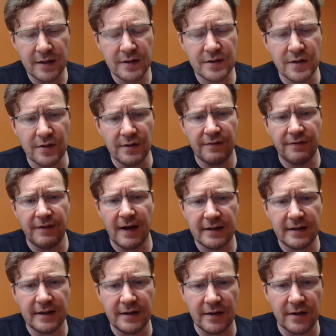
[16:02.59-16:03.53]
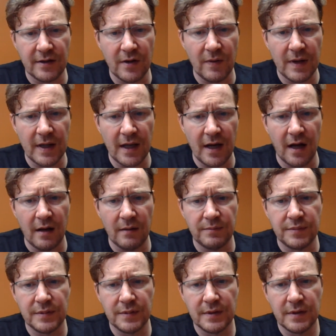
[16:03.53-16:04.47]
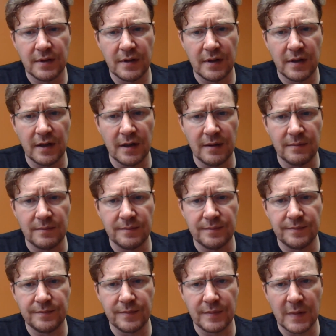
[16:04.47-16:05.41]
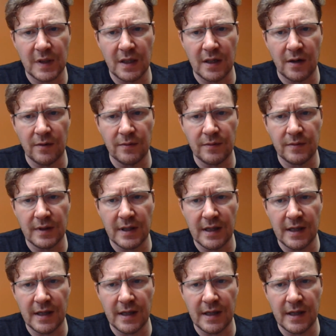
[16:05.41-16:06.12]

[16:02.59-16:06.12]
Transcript: So the fact that they're going up, you know,